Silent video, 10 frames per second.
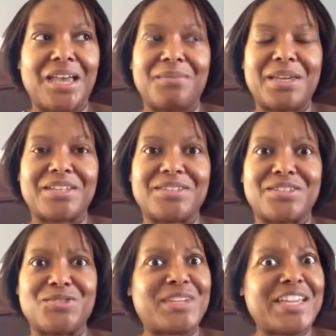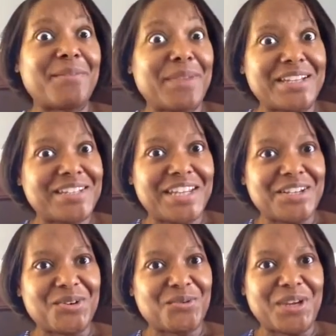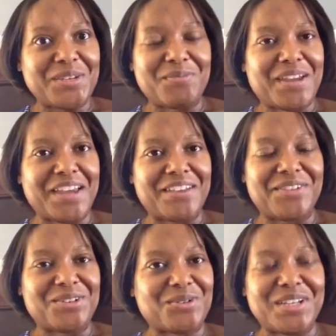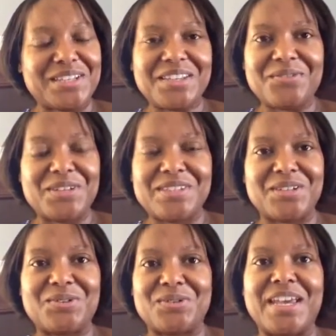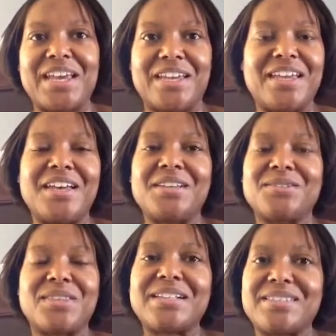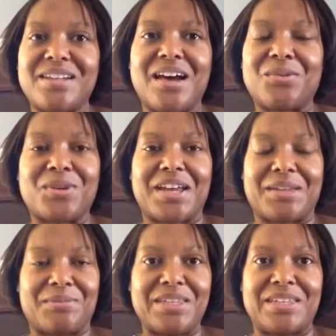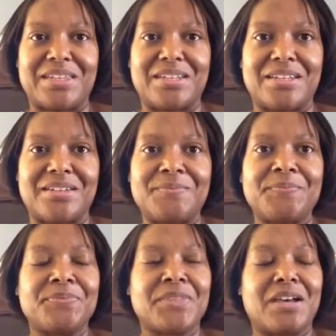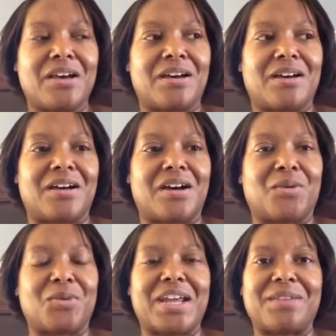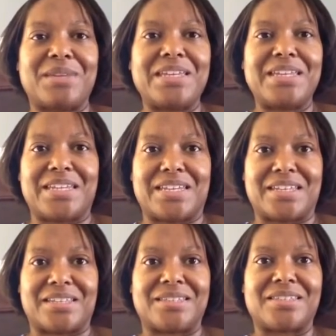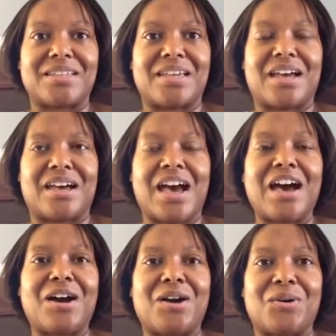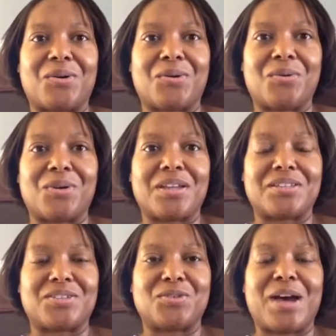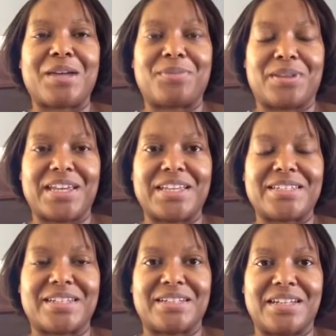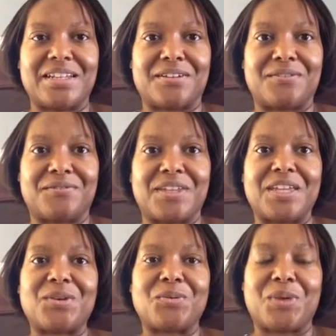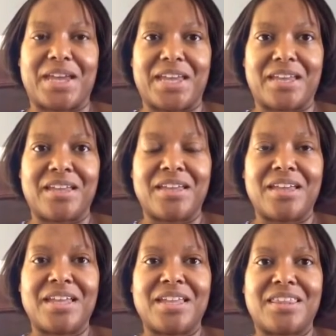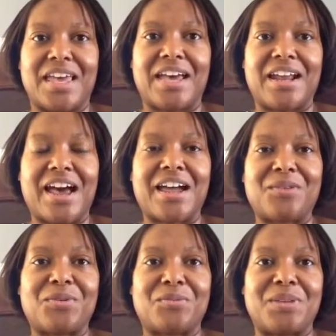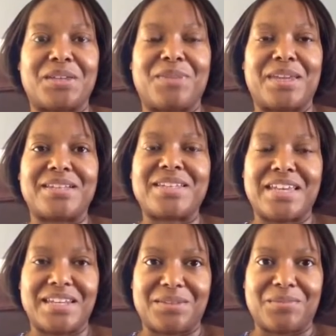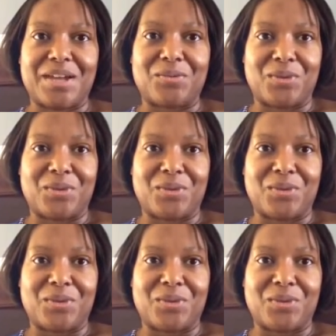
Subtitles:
because you can't maintain your weight by having donuts every single day. So that's not what I mean. What I mean is, how do I plan to live in a way that I will be maintaining my